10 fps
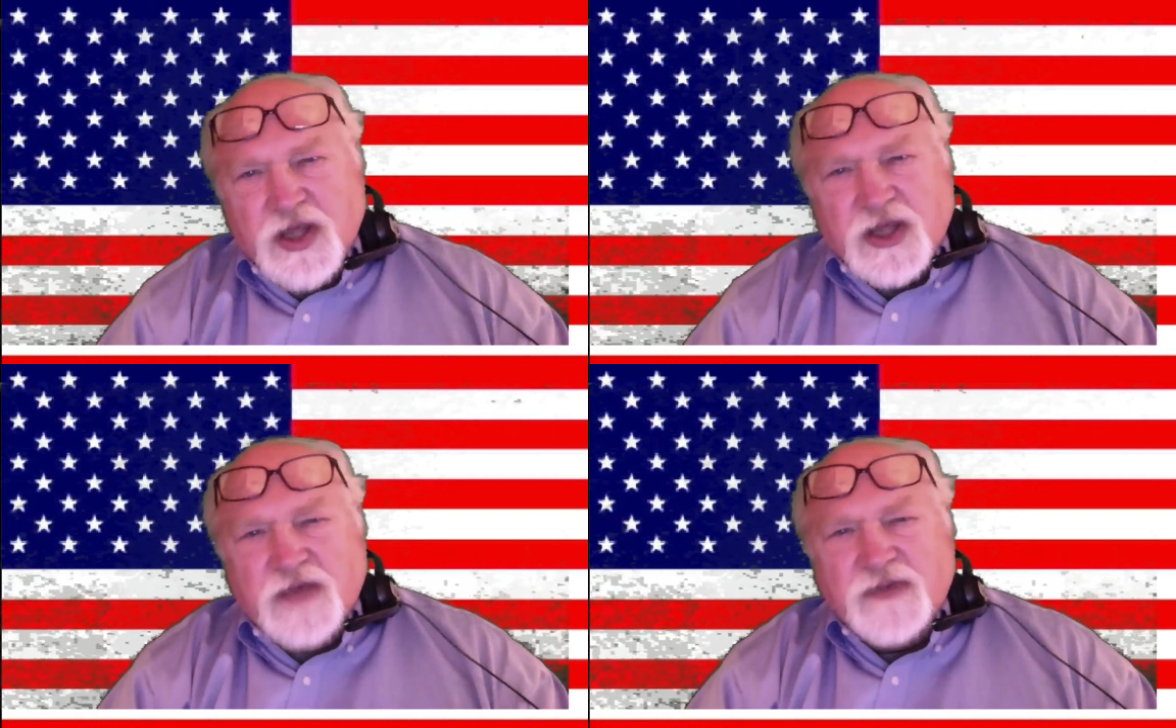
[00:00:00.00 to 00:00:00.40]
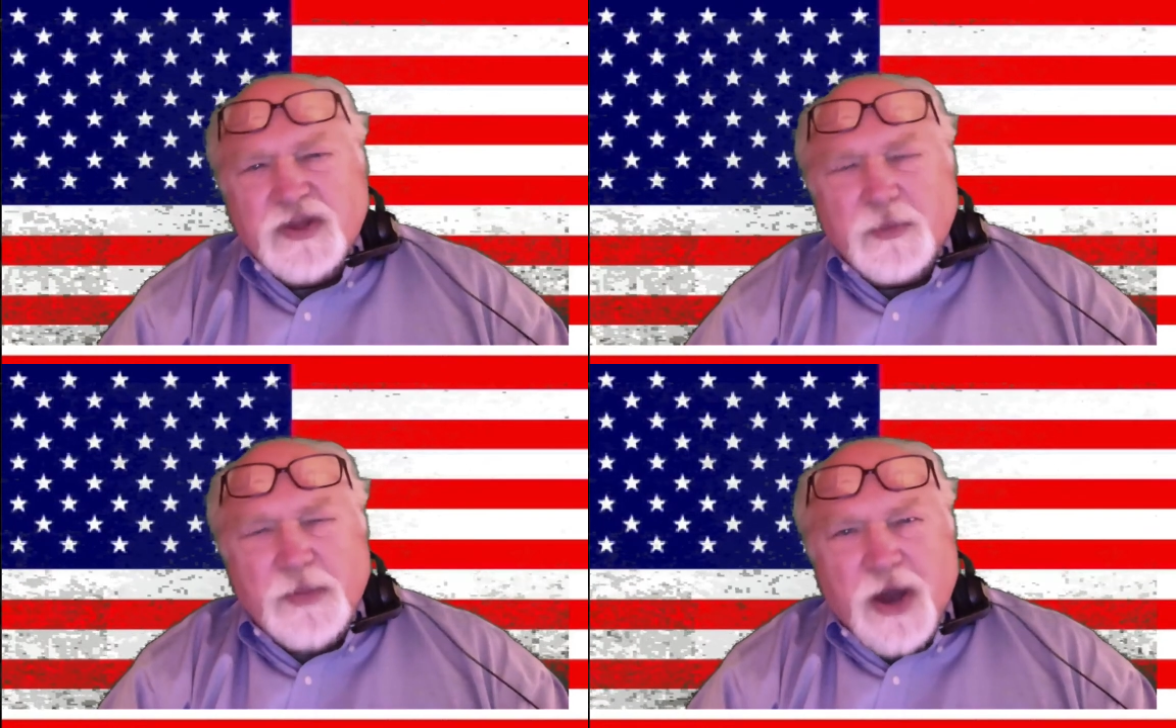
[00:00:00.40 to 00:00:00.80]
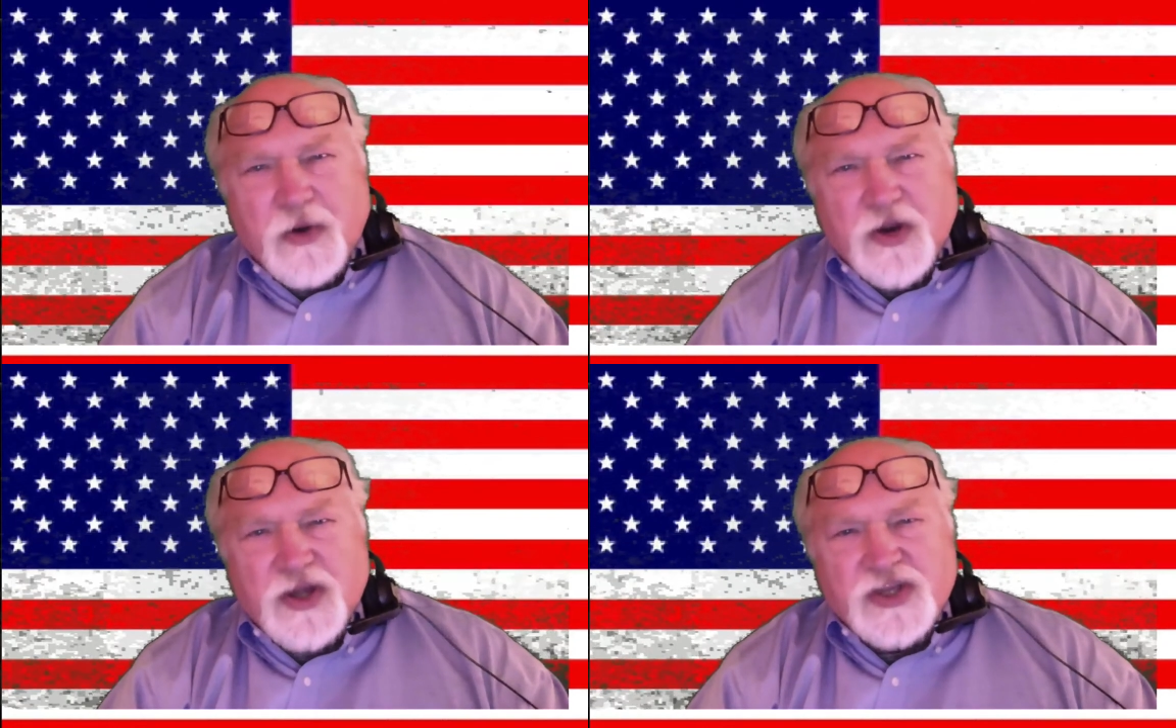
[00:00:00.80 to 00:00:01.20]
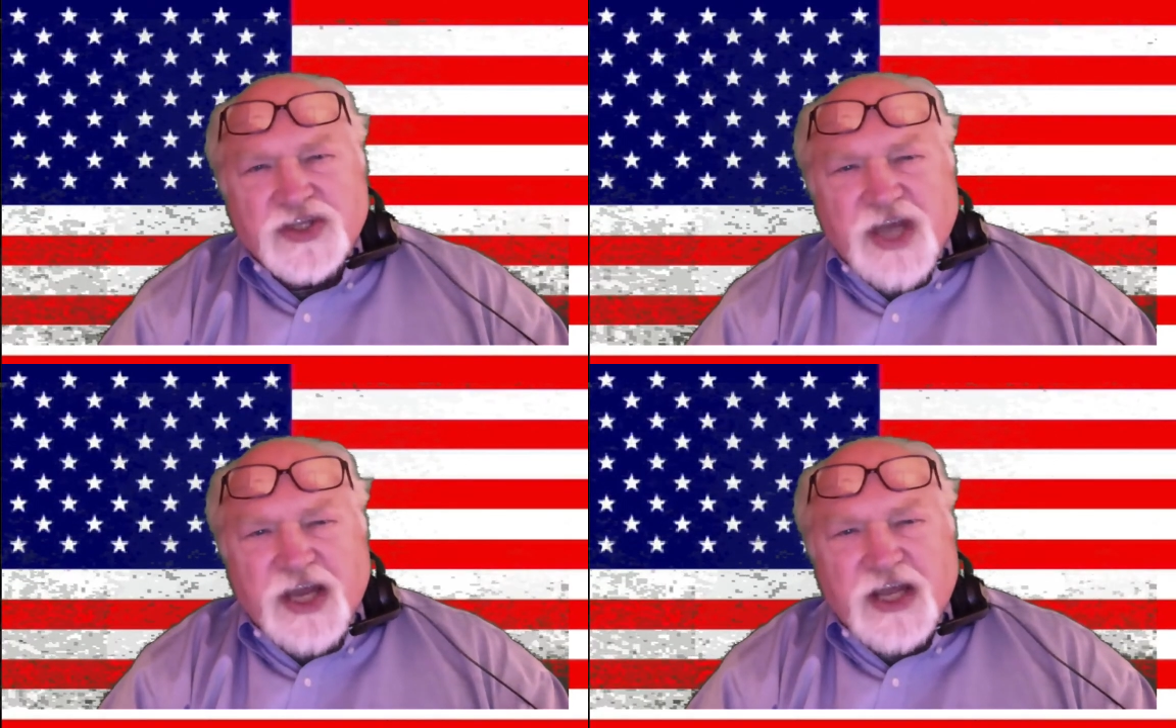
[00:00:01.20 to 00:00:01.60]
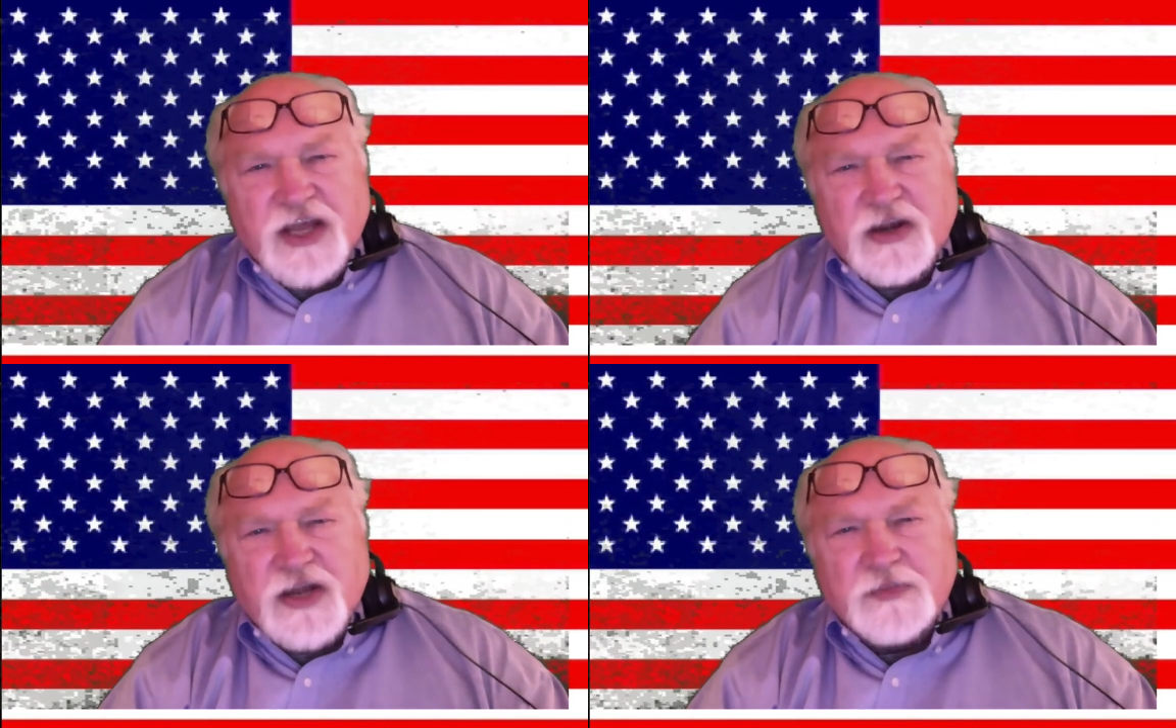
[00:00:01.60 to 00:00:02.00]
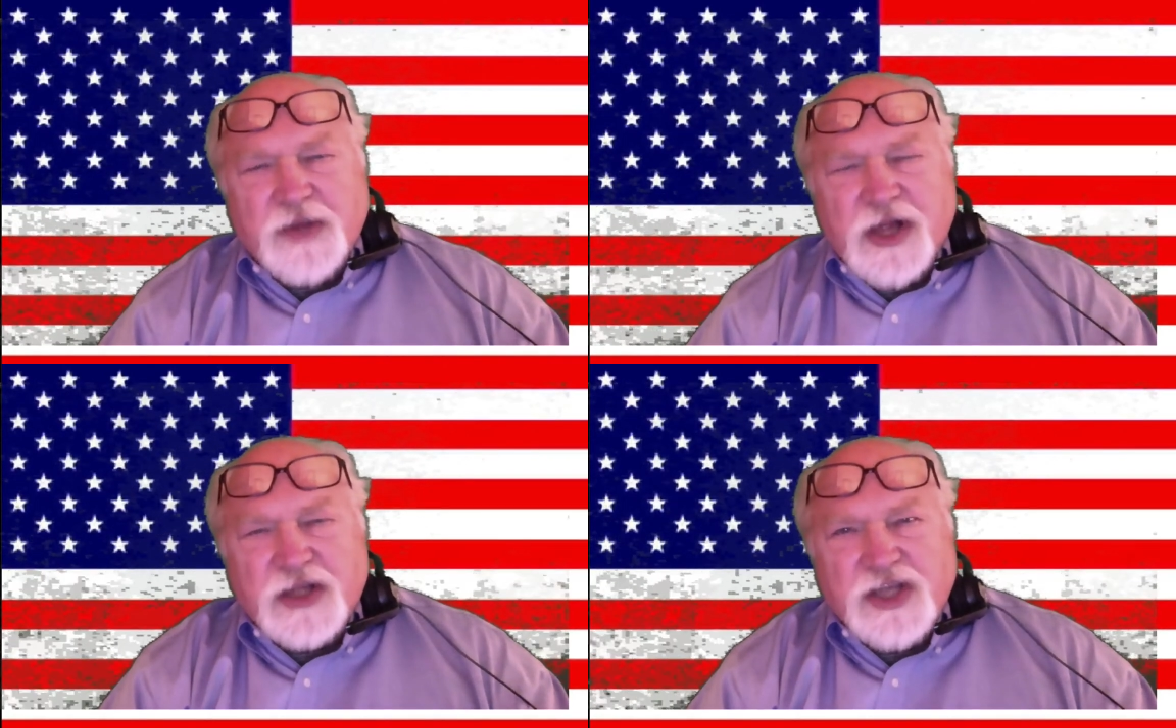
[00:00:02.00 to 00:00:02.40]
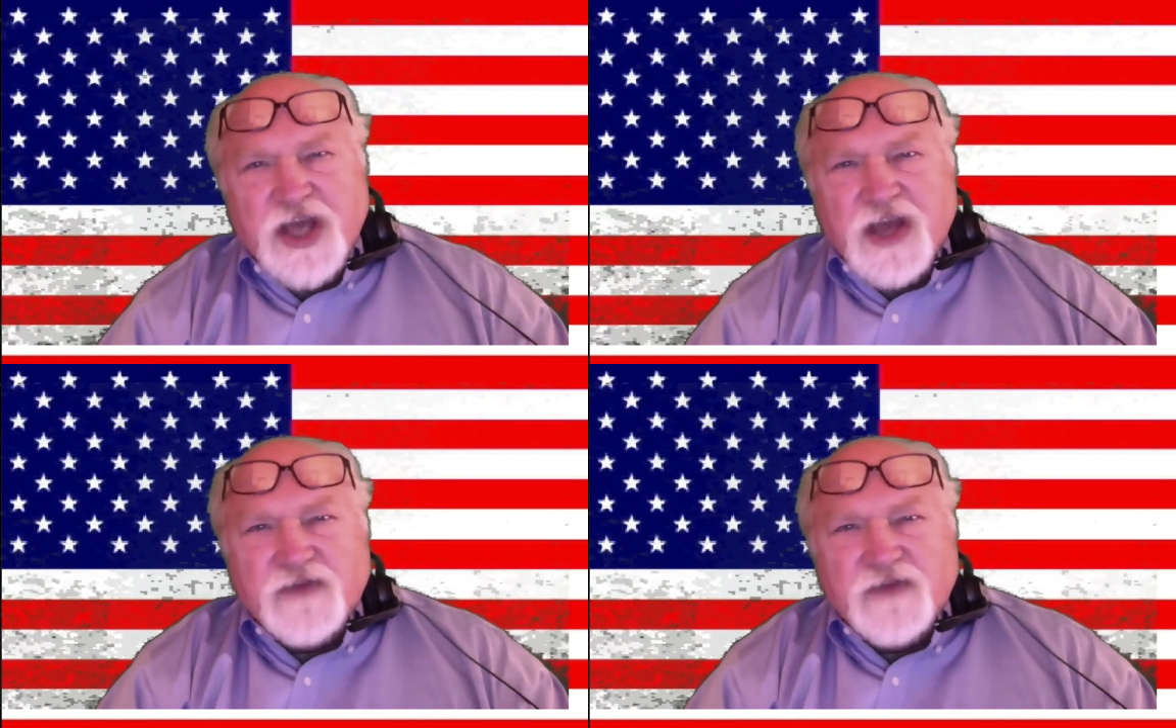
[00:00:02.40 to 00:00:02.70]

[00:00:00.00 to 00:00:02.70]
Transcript: given the power to decide internet policy